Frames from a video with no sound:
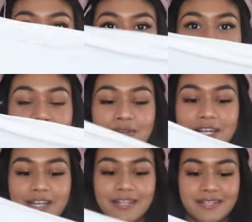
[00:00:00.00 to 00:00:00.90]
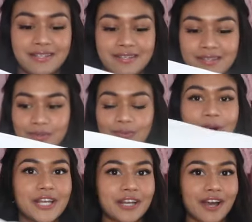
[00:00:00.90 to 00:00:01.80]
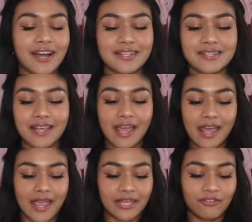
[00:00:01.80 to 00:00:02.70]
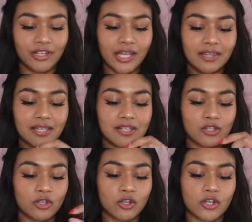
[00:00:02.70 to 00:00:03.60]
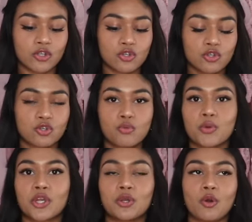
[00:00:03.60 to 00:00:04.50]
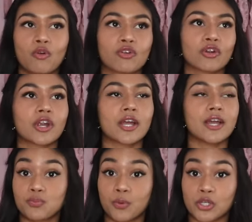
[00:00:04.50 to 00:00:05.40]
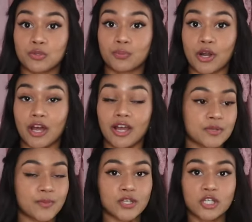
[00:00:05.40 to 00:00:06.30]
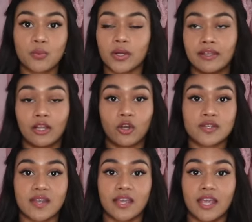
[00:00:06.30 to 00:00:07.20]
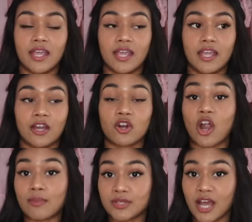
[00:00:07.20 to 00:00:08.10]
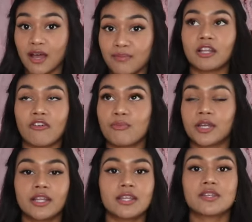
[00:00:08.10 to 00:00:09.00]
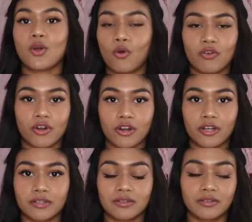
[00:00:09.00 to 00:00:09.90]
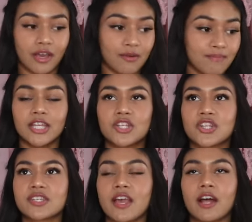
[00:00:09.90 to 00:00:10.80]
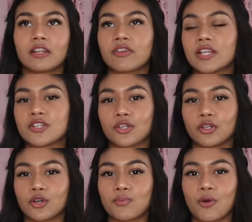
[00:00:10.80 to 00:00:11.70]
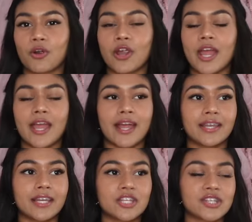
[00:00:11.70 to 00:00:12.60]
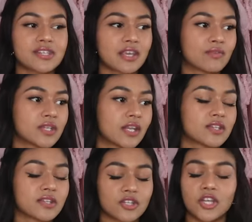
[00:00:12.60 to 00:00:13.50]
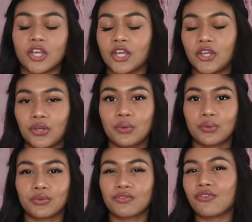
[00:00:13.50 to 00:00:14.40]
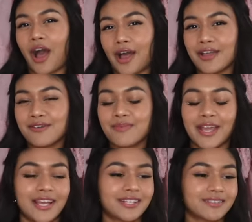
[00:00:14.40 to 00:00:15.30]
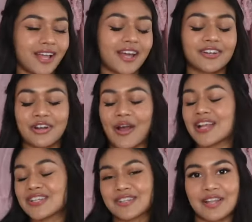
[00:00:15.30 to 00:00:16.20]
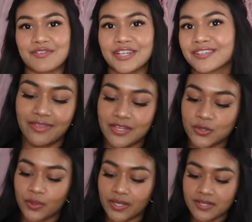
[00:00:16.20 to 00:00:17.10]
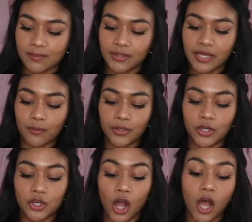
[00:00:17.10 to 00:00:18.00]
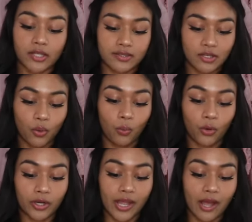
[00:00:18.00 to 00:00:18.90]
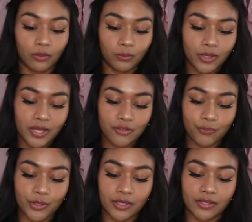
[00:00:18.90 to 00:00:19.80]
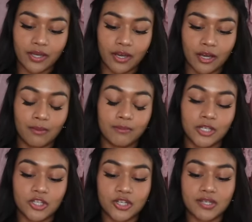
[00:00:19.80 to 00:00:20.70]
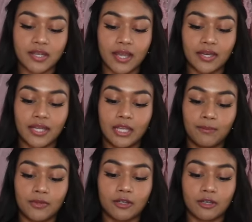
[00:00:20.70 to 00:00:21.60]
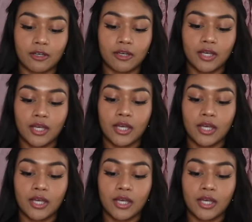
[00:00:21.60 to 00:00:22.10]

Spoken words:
white because why not? And I feel like these look super cute over your sports bra, especially one that looks like a crop top. Love putting these over them. It just elevates the look more, and it just gives it such a cute vibe. And I don't know, I just love it. This one is something I would not work out with, but just to kind of keep the